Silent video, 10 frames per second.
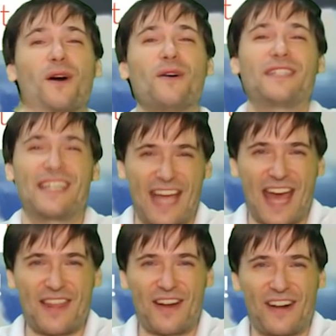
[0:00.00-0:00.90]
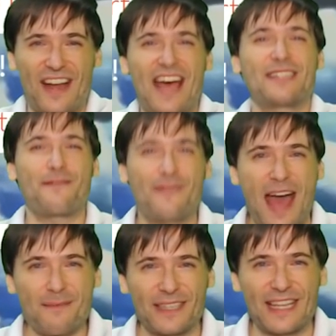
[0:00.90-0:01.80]
together as a
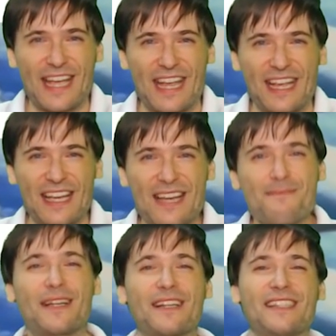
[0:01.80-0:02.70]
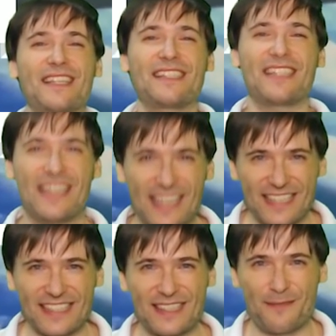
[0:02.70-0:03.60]
family because this
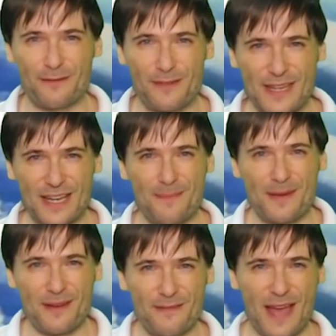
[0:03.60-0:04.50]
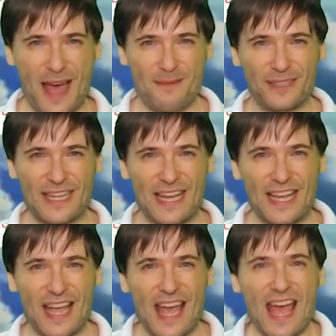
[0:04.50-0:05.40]
is the Freedom family.
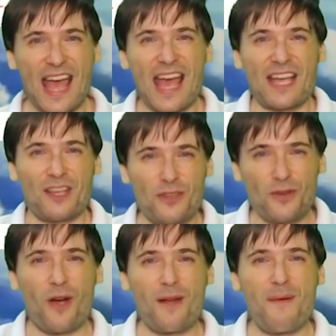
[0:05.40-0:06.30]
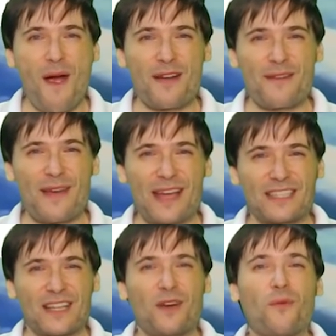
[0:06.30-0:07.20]
You are part of it,
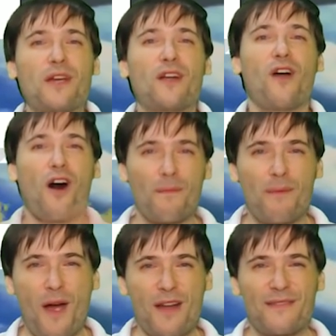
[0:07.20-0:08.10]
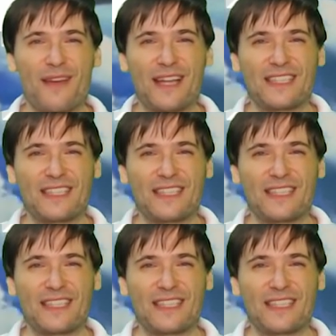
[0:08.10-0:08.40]
we are all part of it,